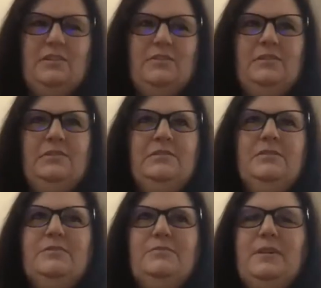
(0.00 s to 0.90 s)

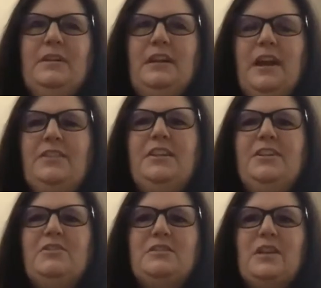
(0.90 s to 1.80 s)
I think
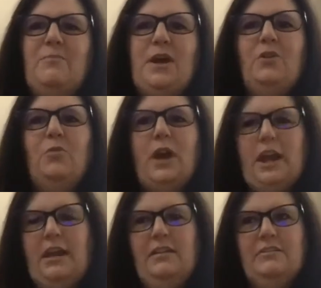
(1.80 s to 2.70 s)
there's a better
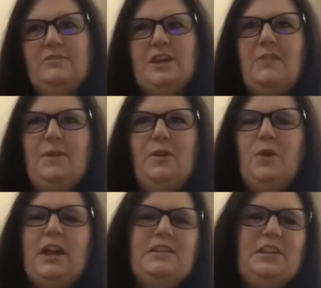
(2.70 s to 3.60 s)
way. There's got to be a
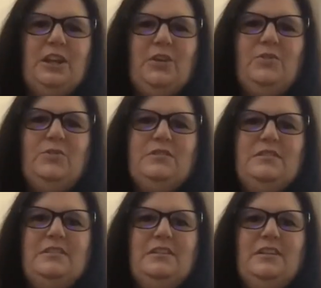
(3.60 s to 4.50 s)
way to use
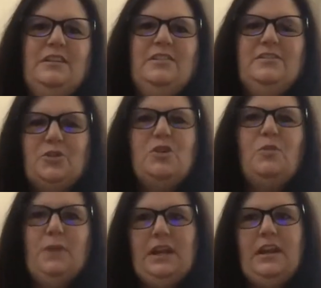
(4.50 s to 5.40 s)
social
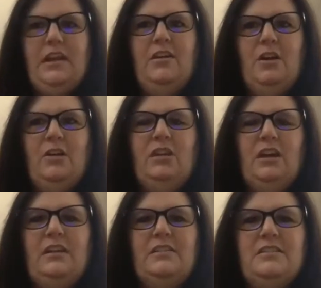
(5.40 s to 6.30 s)
media and
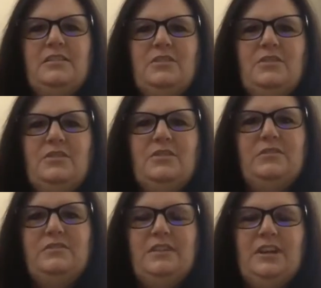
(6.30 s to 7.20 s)
online to,
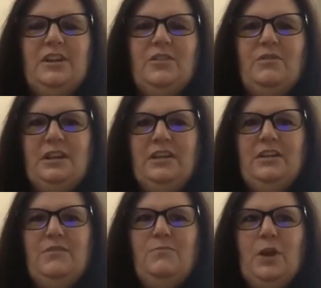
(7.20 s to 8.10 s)
you know,
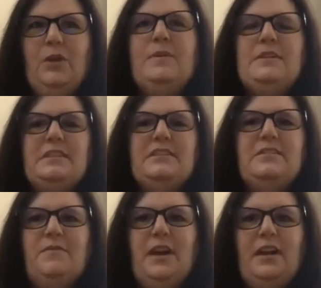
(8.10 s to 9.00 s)
build a business and
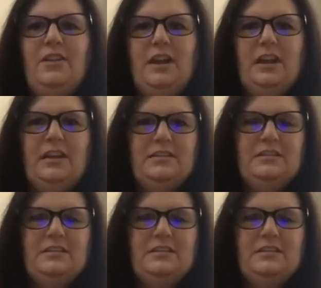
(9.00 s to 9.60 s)
find clients.